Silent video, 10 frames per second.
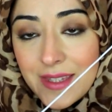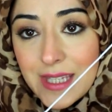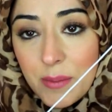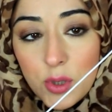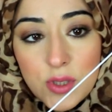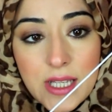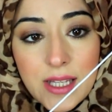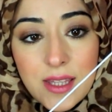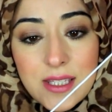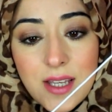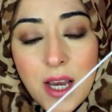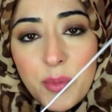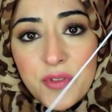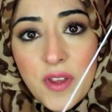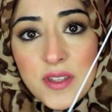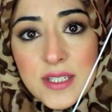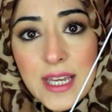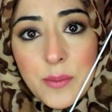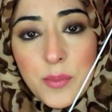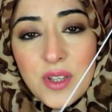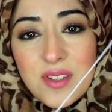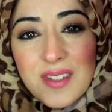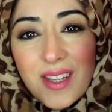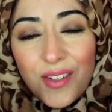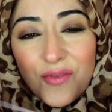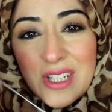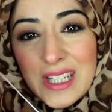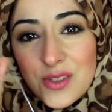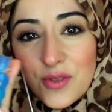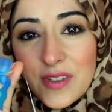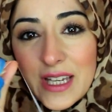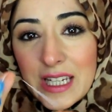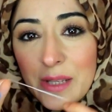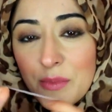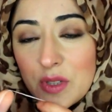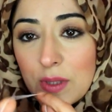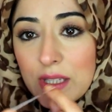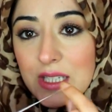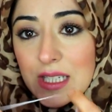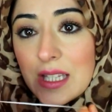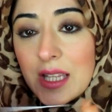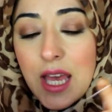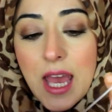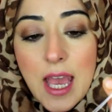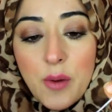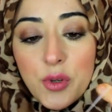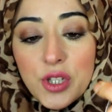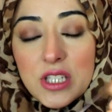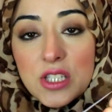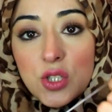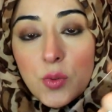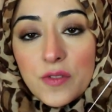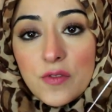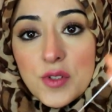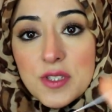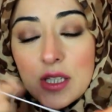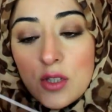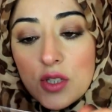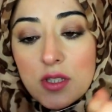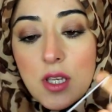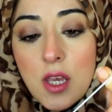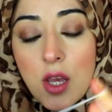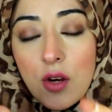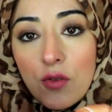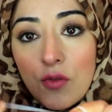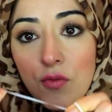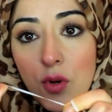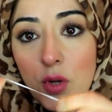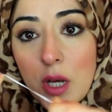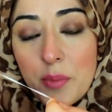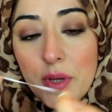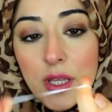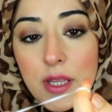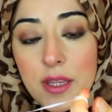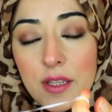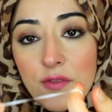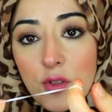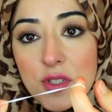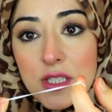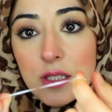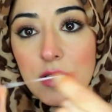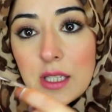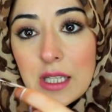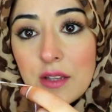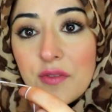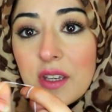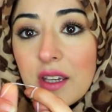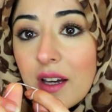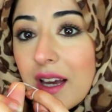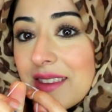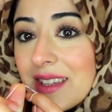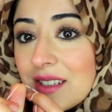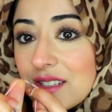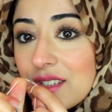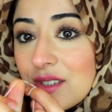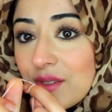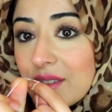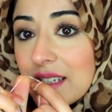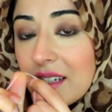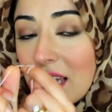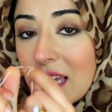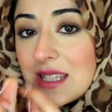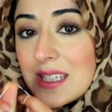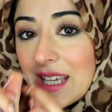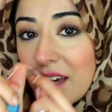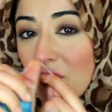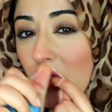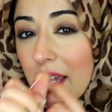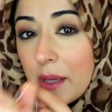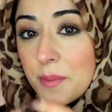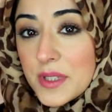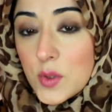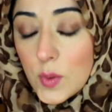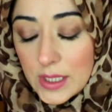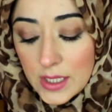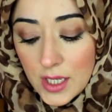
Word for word: Tape looks like this. I prefer the tape because I can really sort of get it in between the teeth, and what you need to do when flossing, you just roll up the floss in either finger and then just use it to get right in between